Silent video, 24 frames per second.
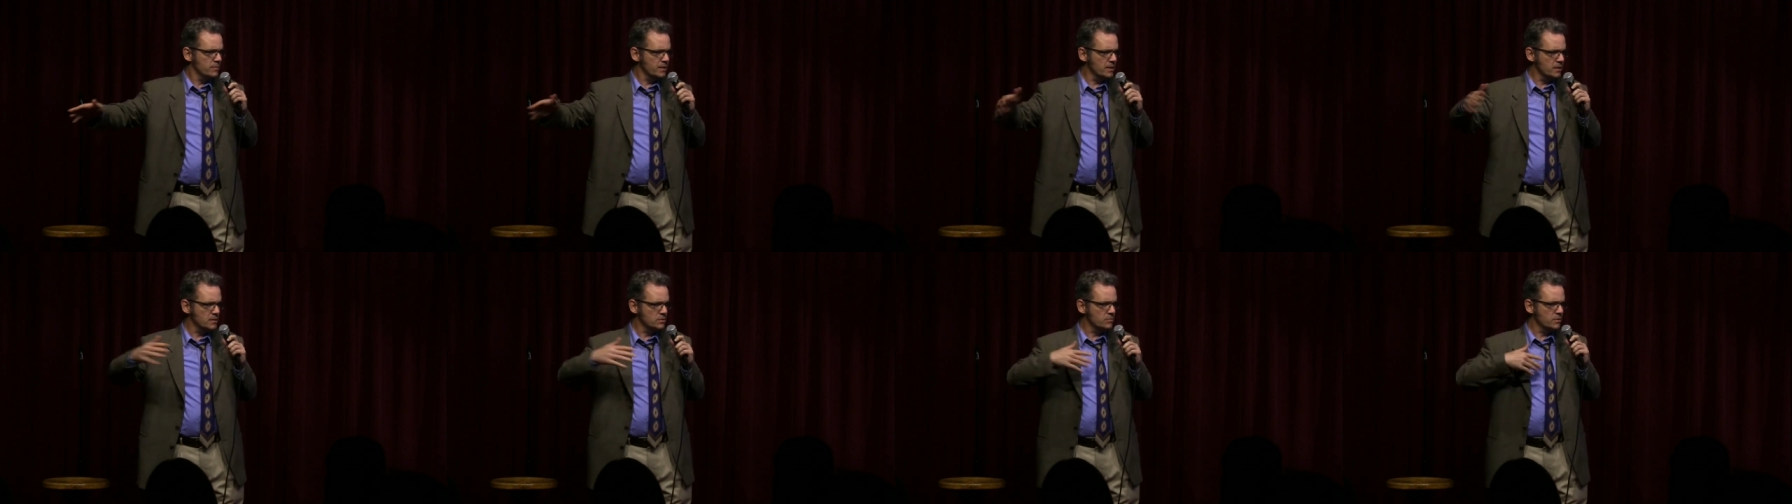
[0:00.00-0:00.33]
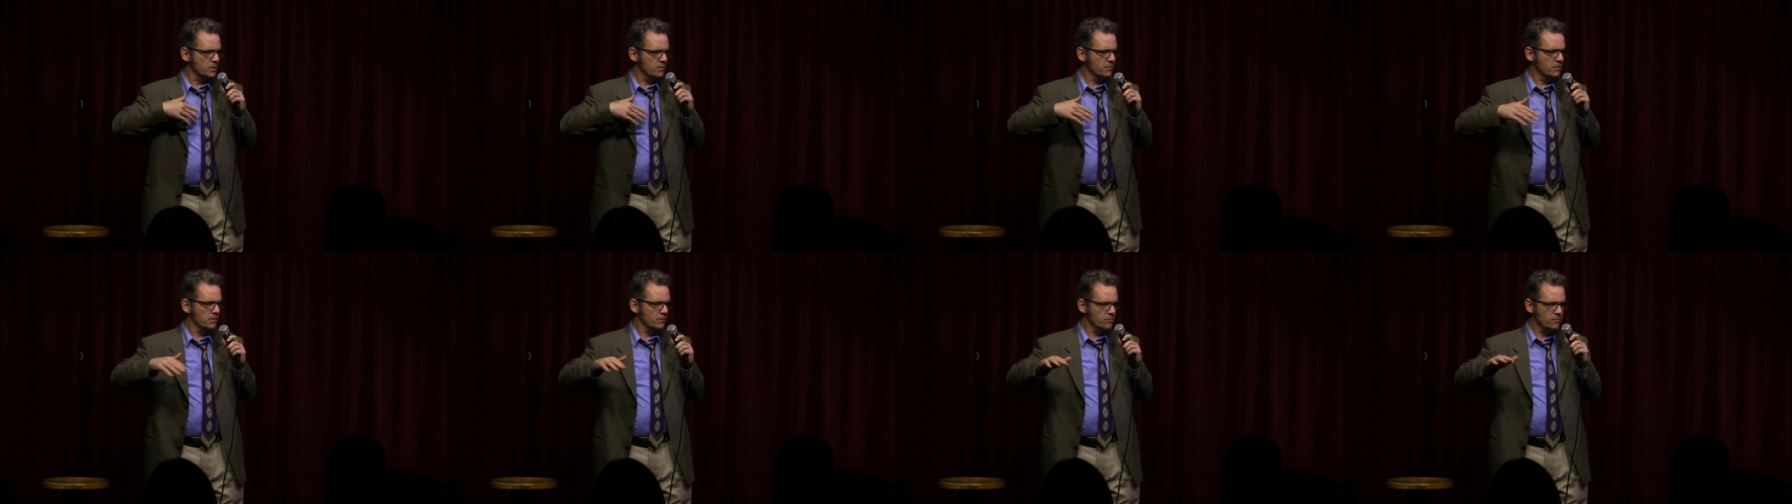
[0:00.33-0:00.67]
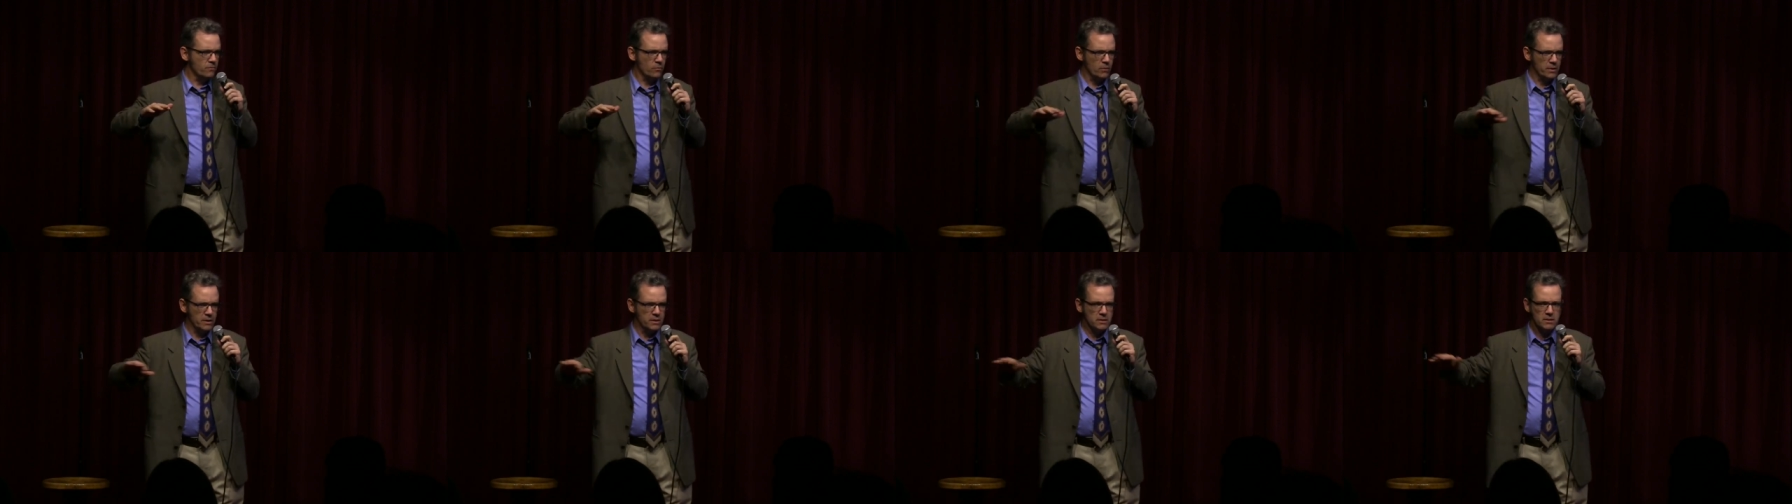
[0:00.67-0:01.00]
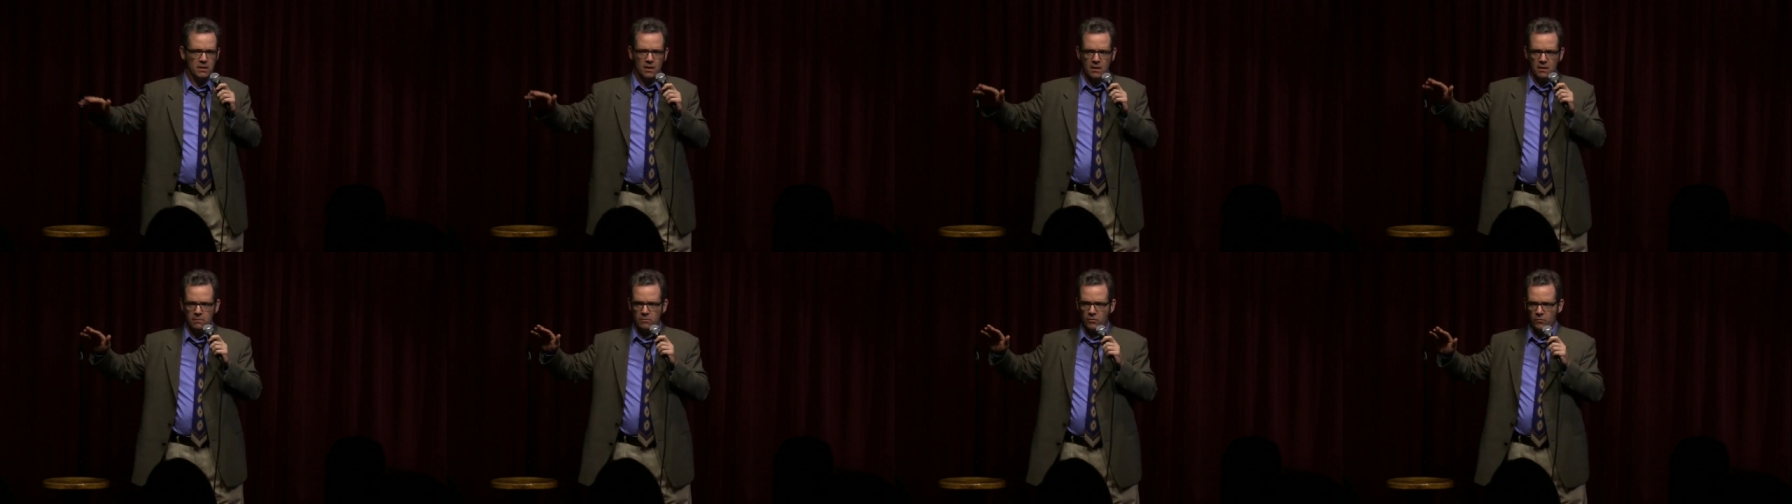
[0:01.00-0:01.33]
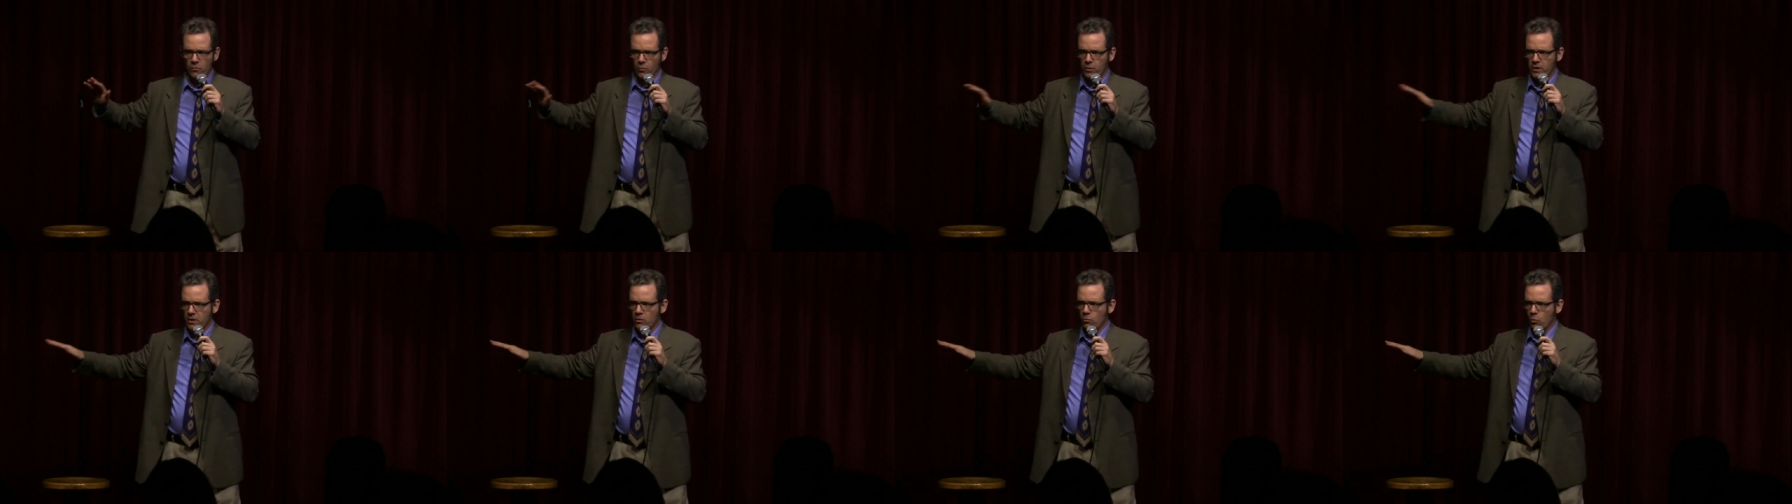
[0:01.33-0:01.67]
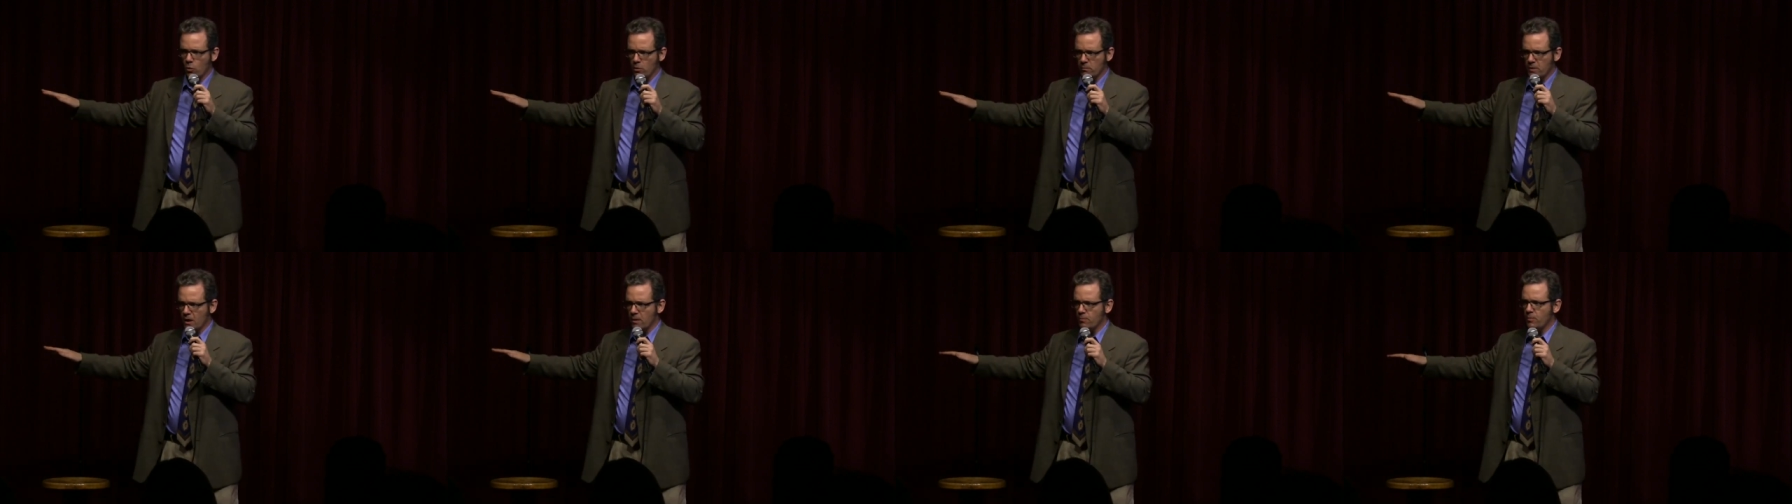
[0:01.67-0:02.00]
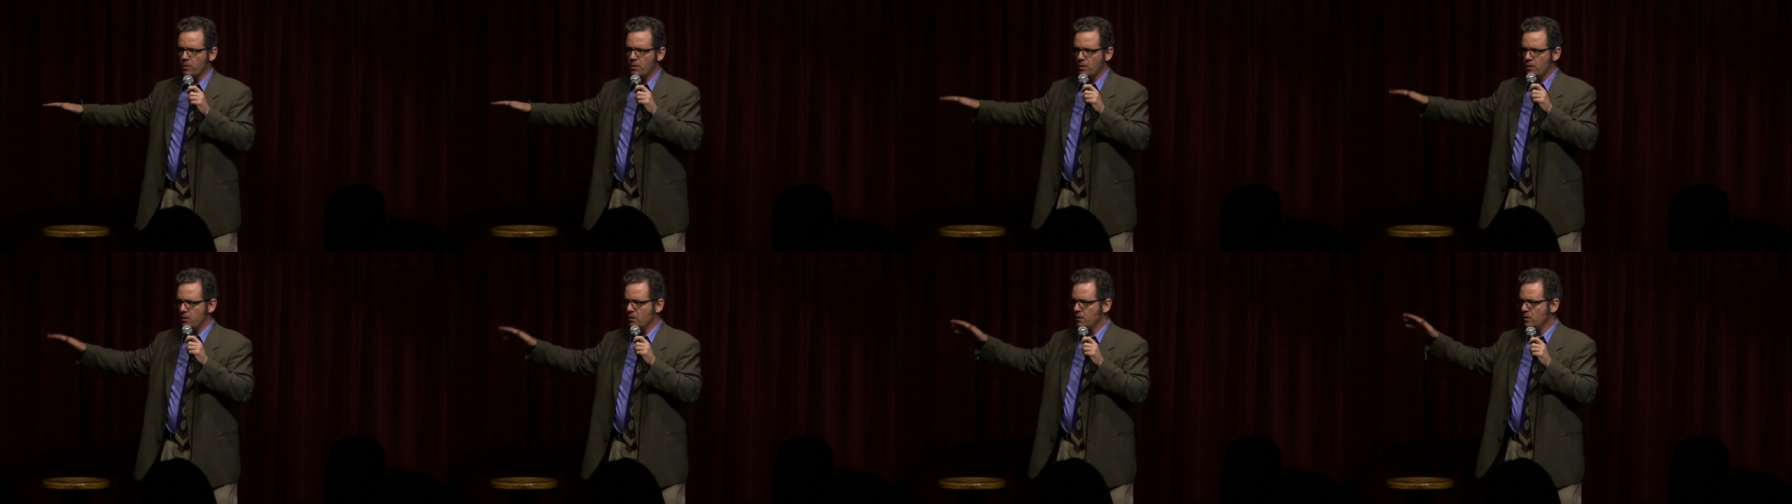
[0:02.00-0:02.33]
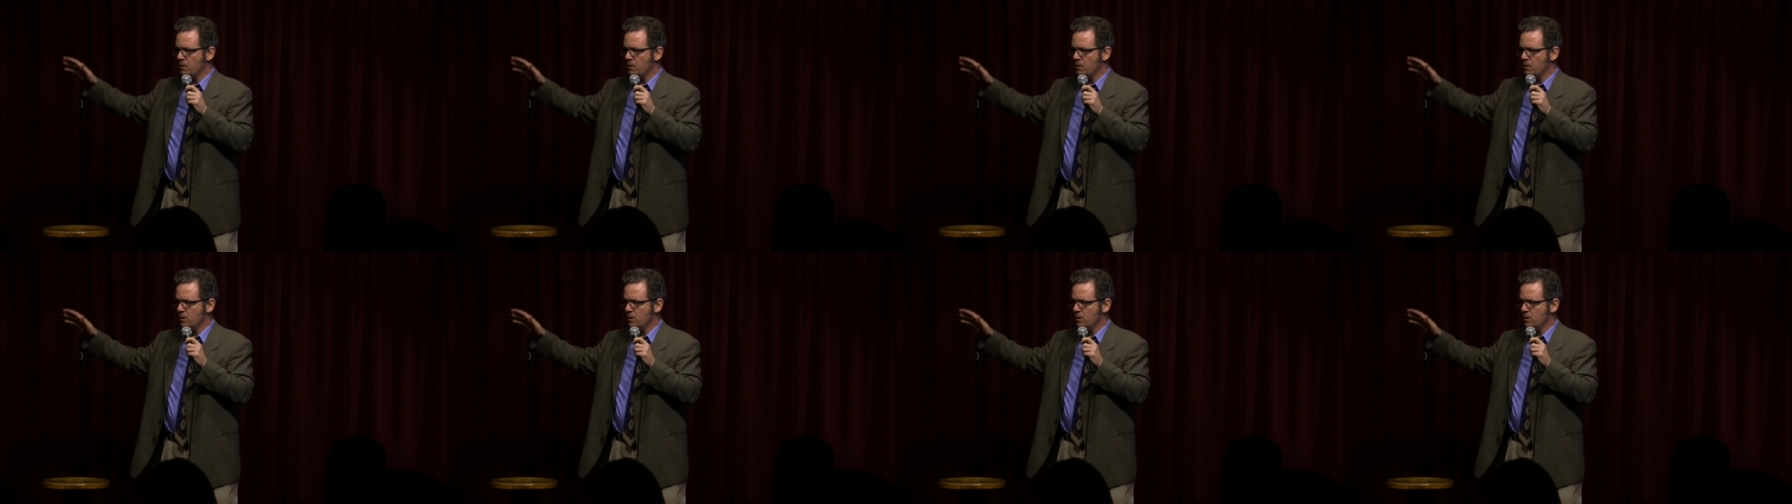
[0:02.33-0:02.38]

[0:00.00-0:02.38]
Because when you're in your 40s, before you warm up,